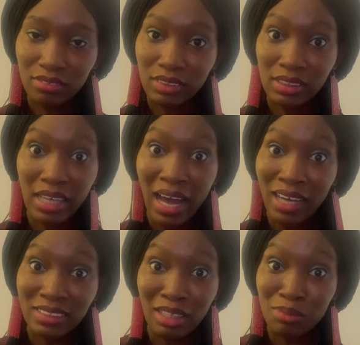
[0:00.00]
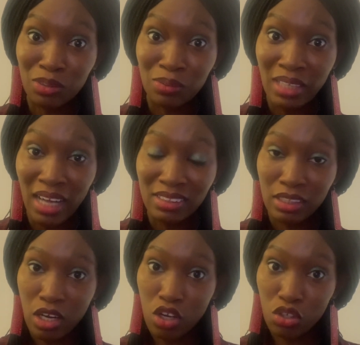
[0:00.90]
Did I ask them to do that?
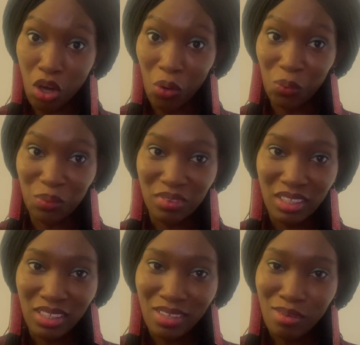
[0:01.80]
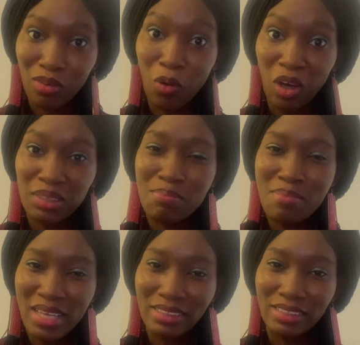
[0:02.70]
No, God
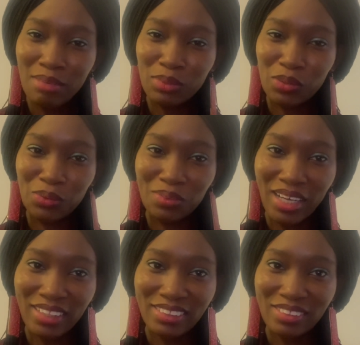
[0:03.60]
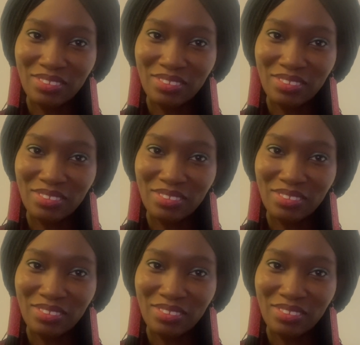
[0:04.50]
made them to do that.